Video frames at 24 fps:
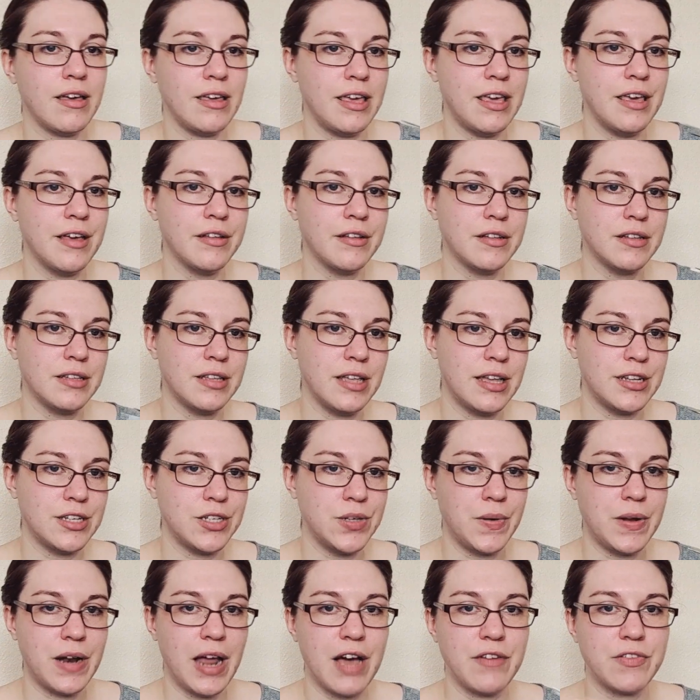a heel and do
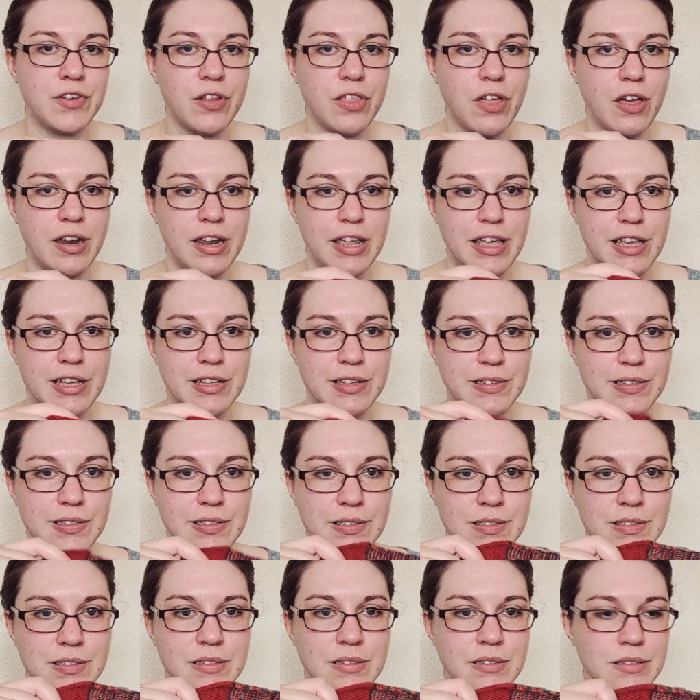an afterthought heel
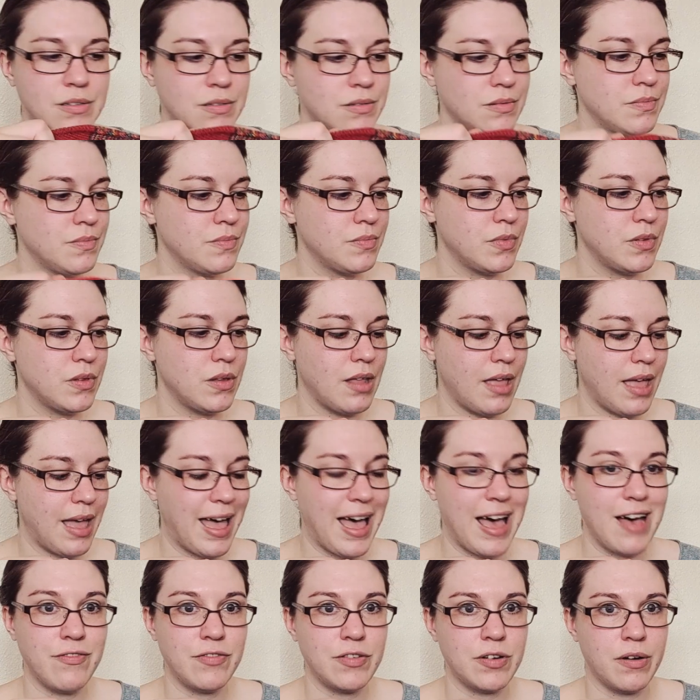
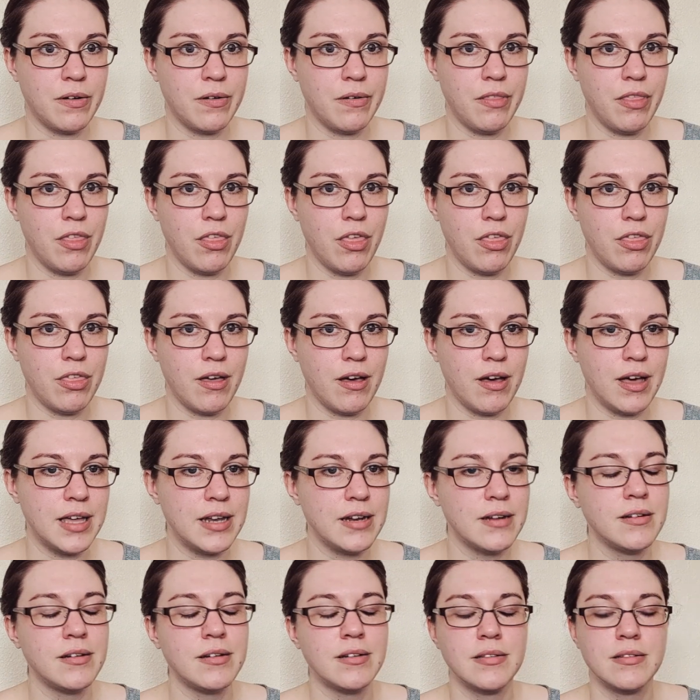after the thought.